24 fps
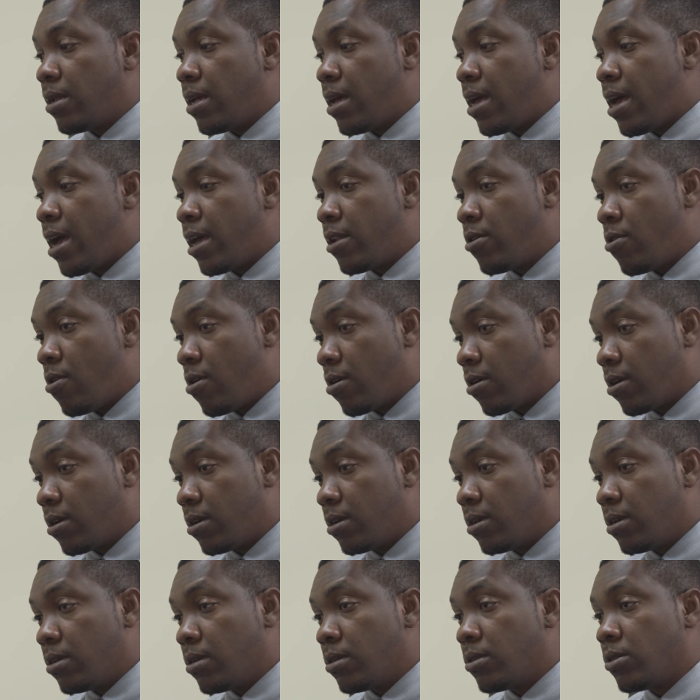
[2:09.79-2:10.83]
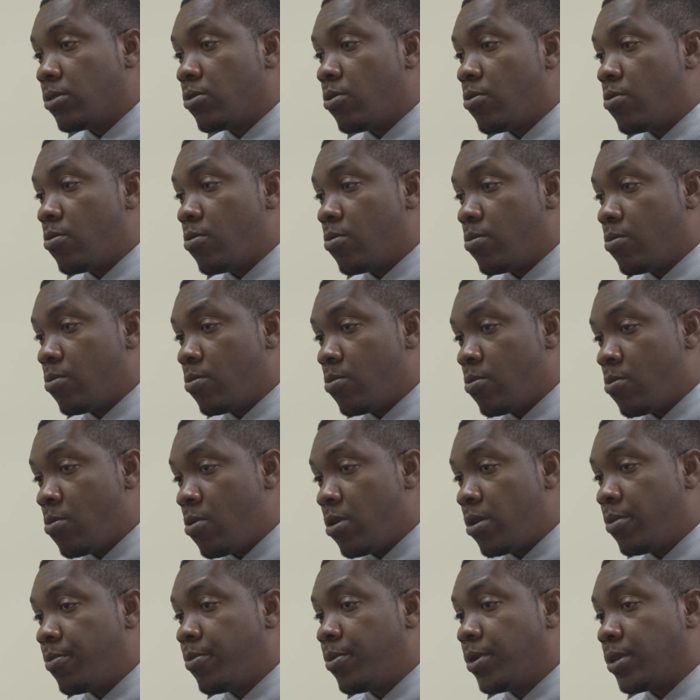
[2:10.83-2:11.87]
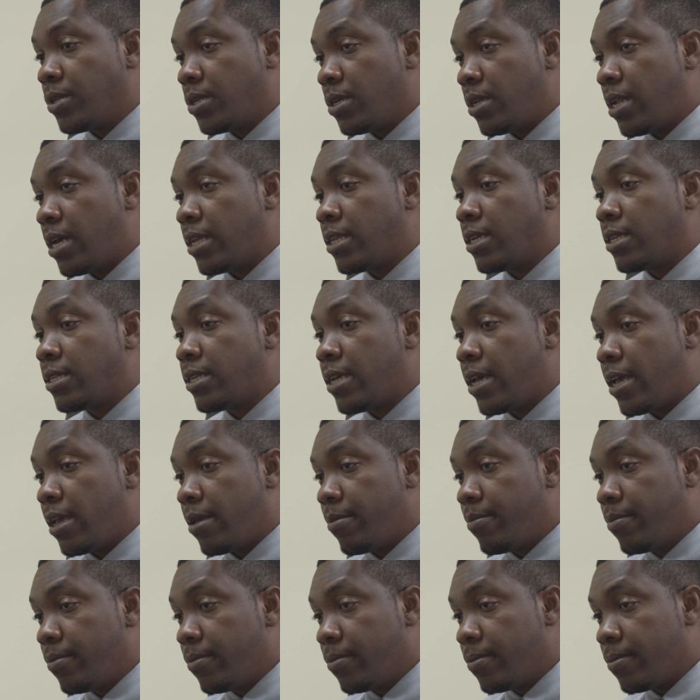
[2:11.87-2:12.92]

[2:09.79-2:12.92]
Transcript: ad hoc, so one person at a time,